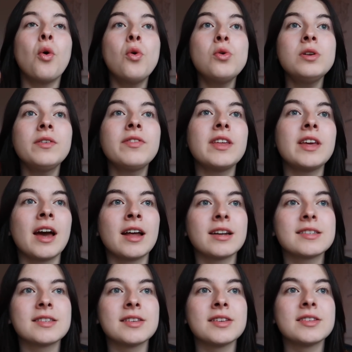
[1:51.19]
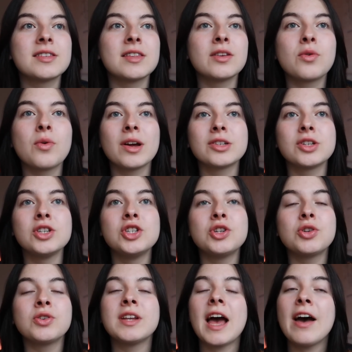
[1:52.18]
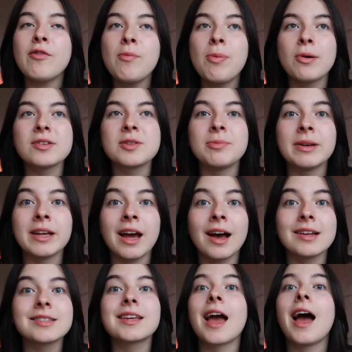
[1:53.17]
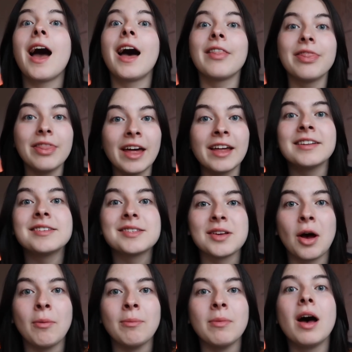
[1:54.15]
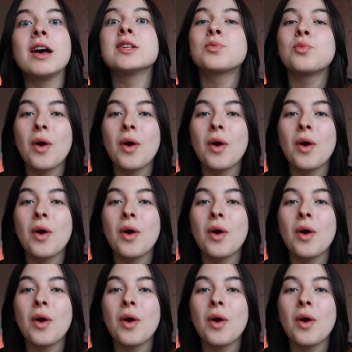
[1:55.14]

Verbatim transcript: all of the answers to the questions you could ever possibly ask and then some, as